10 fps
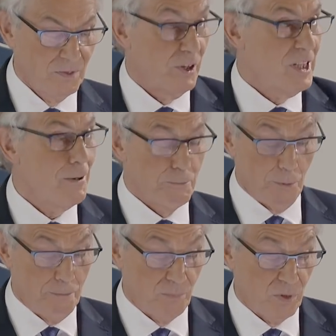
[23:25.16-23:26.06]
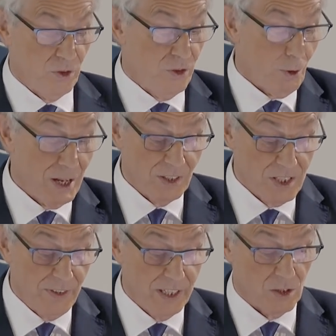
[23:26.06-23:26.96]
For example,
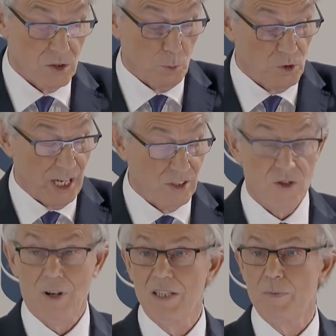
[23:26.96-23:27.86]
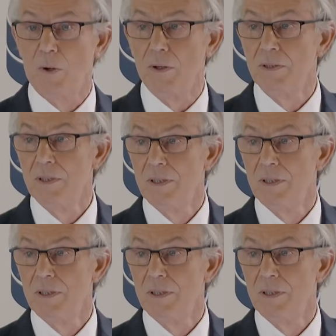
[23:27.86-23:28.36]
driverless vehicles will change transport,